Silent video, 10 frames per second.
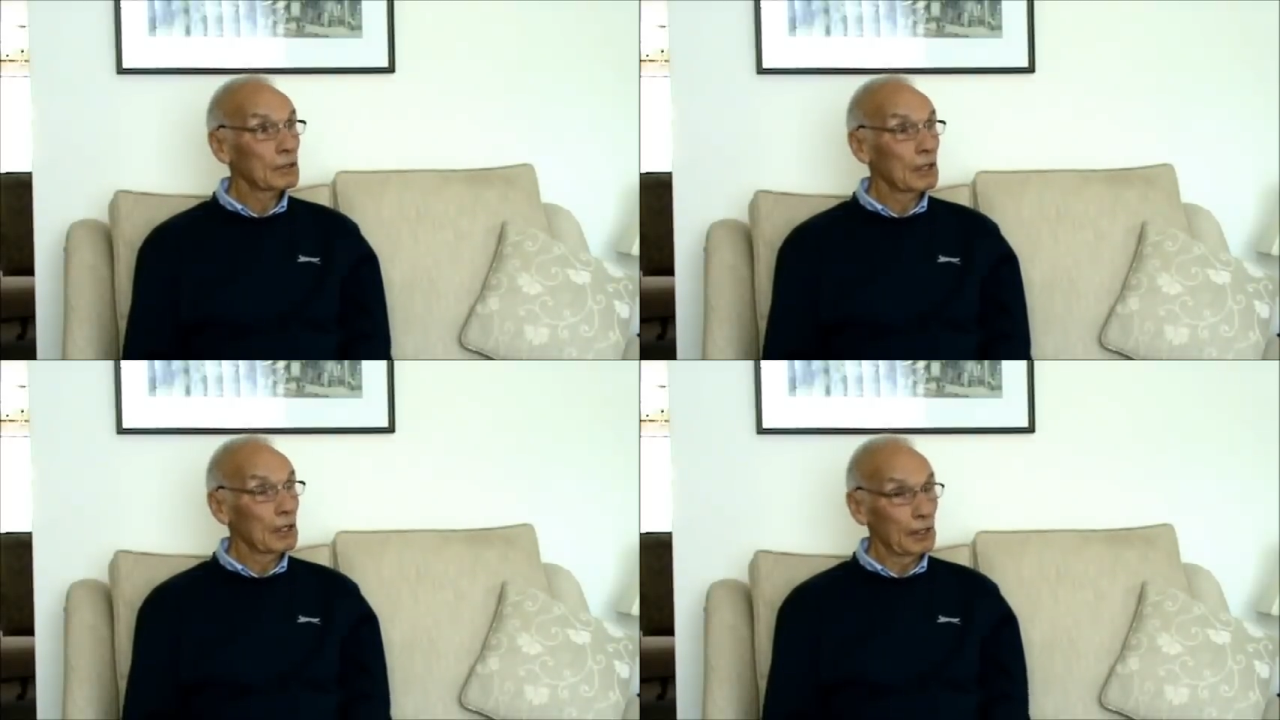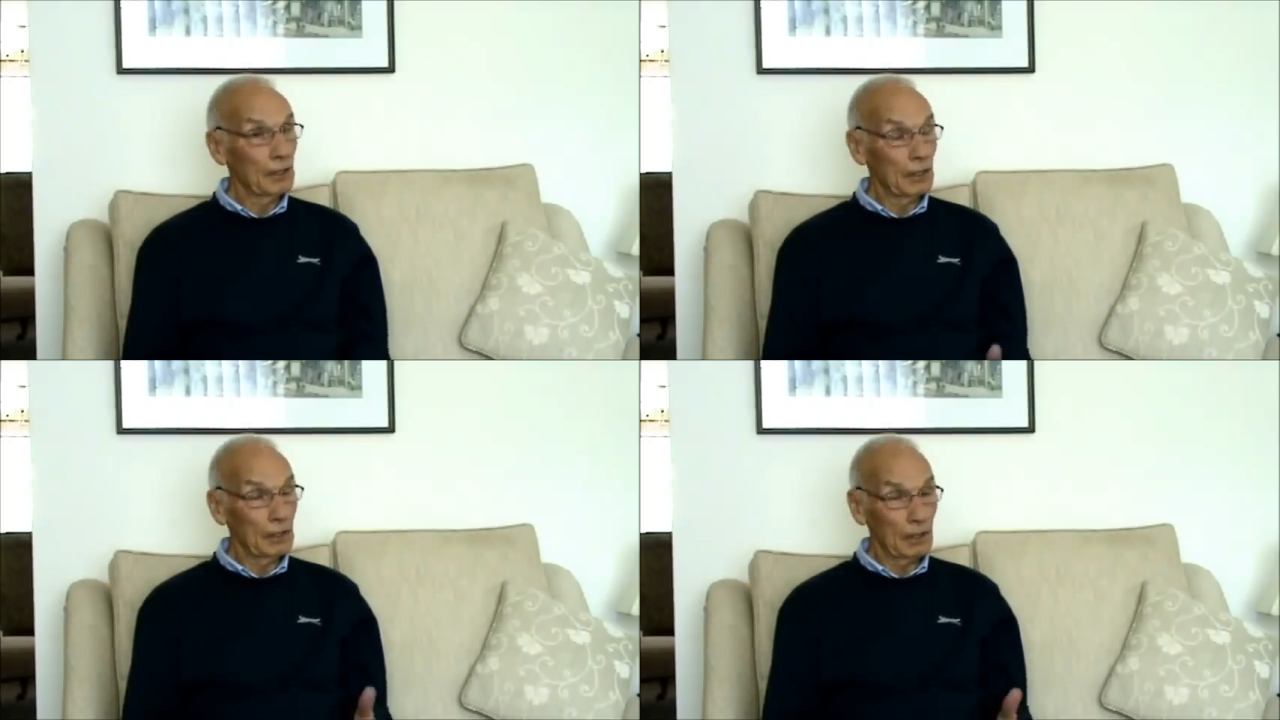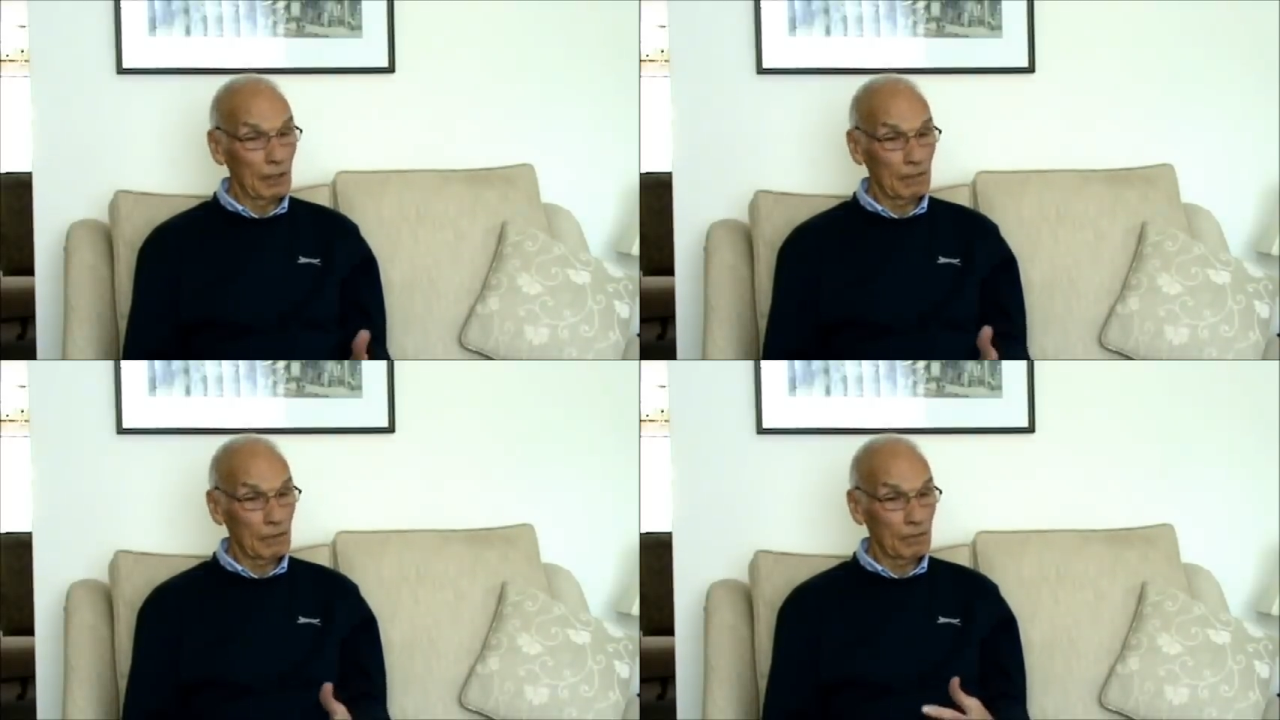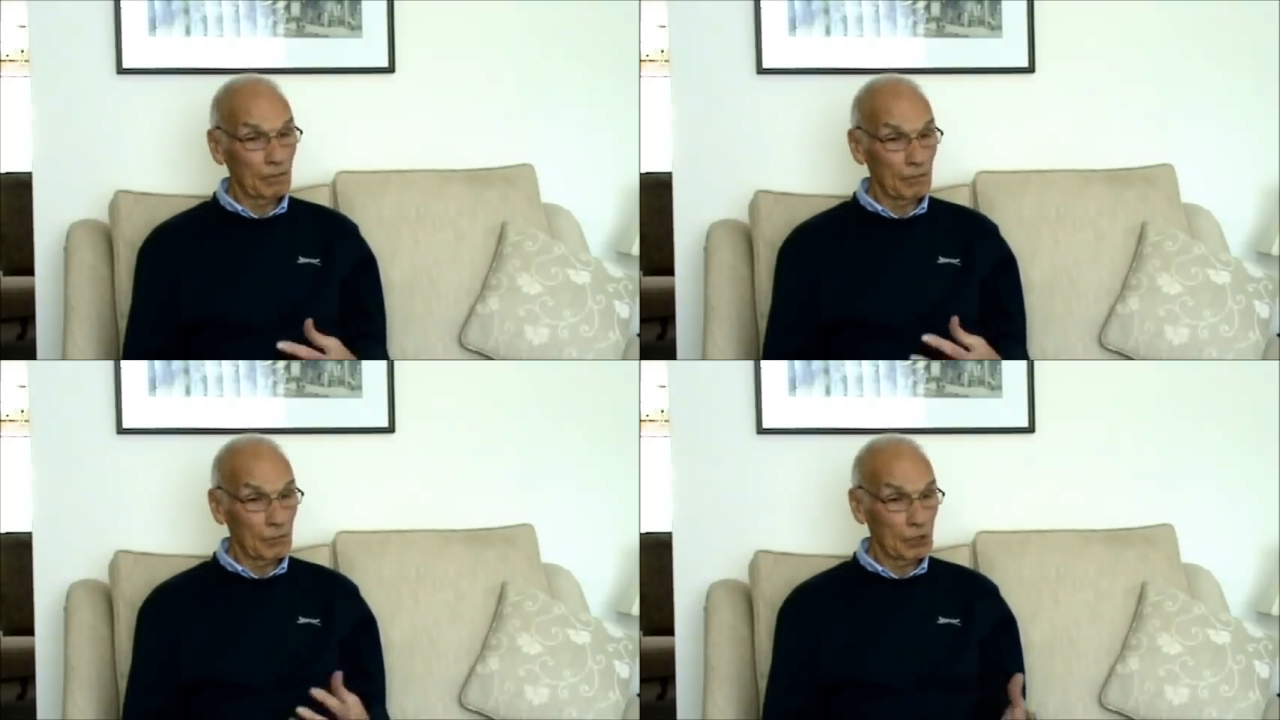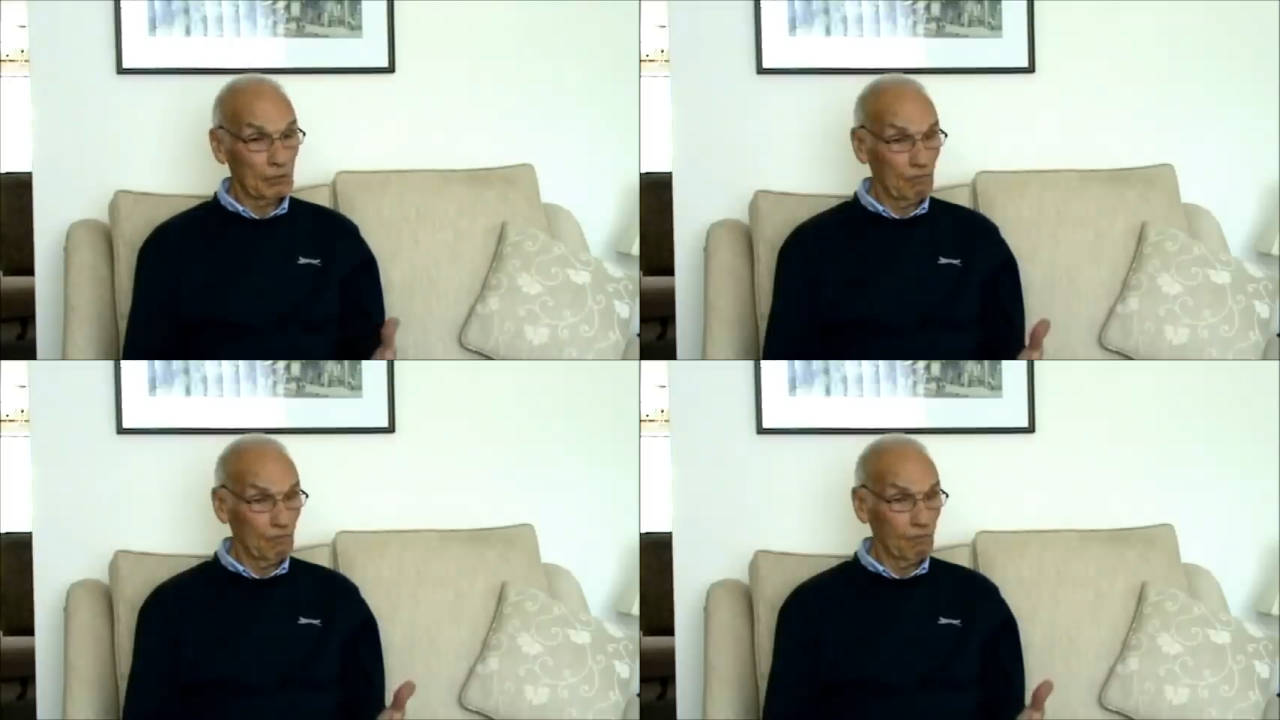In the
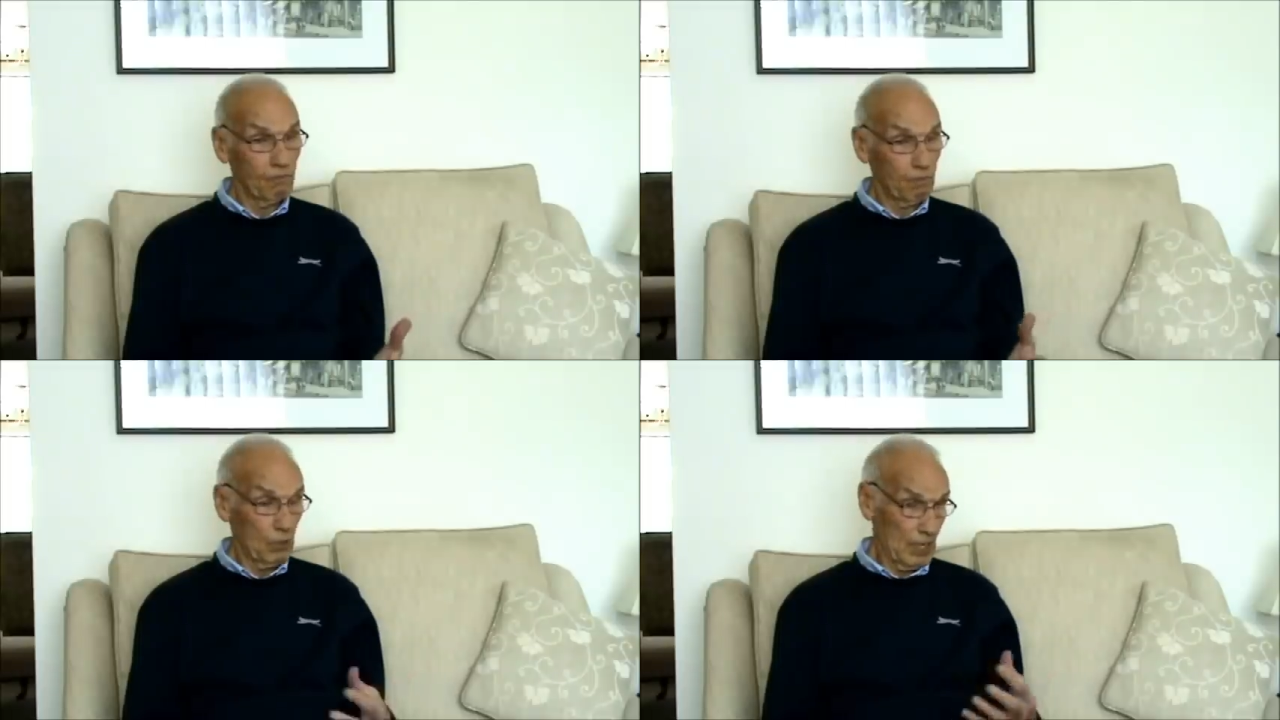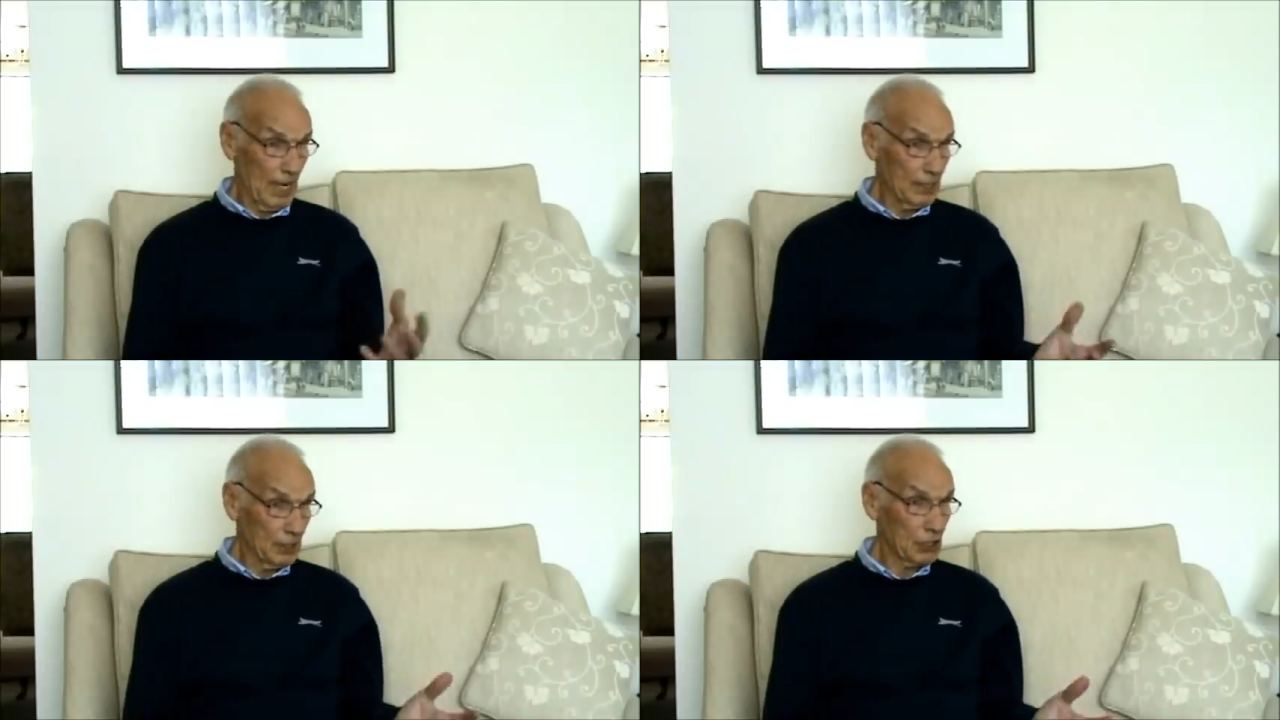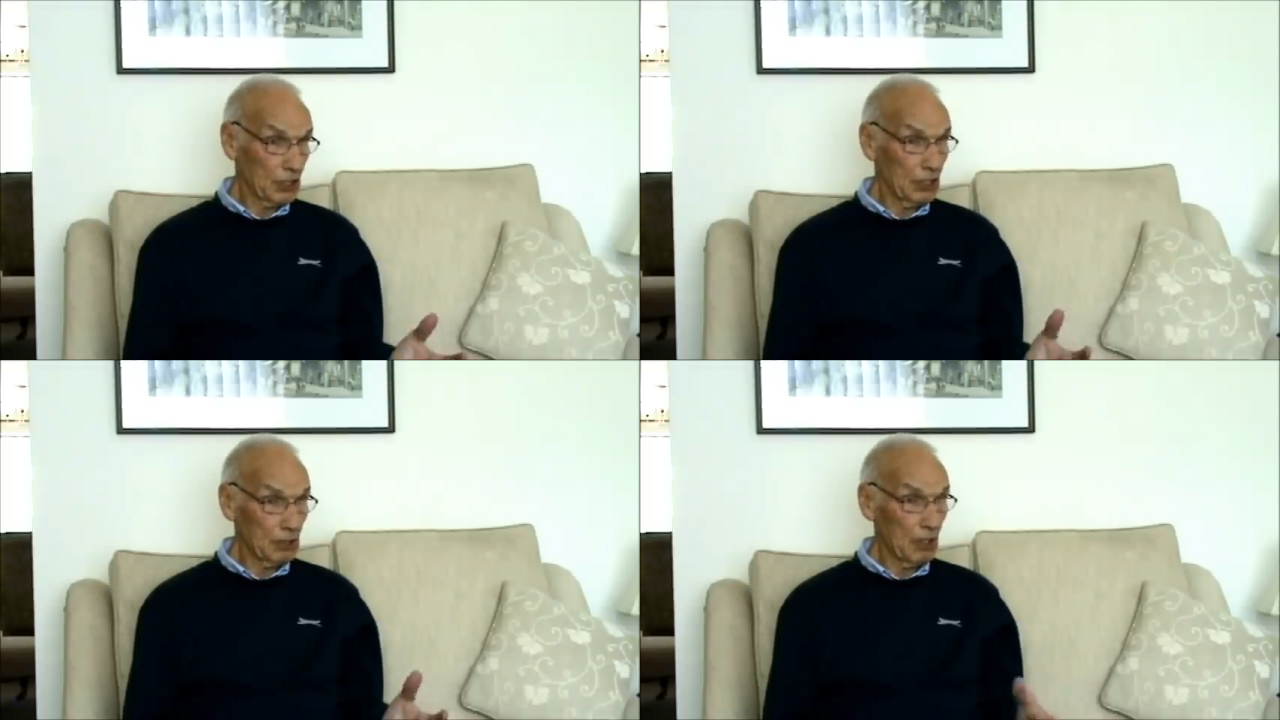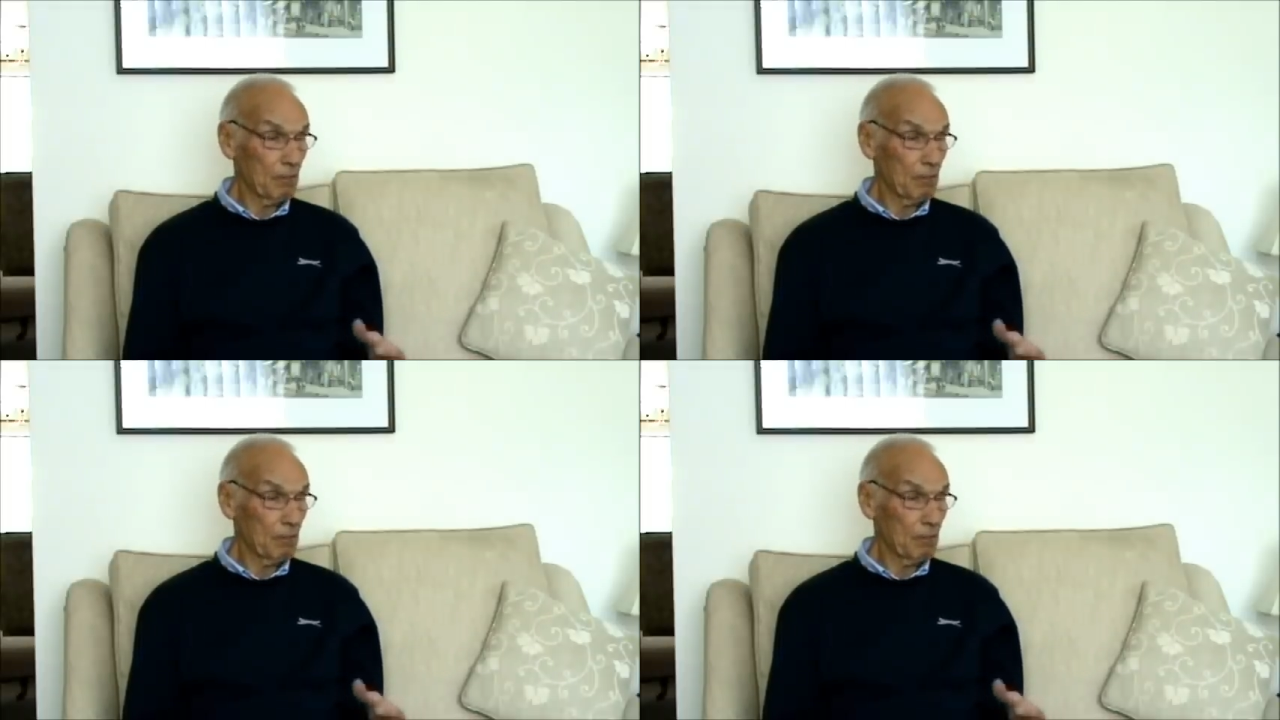end of the season,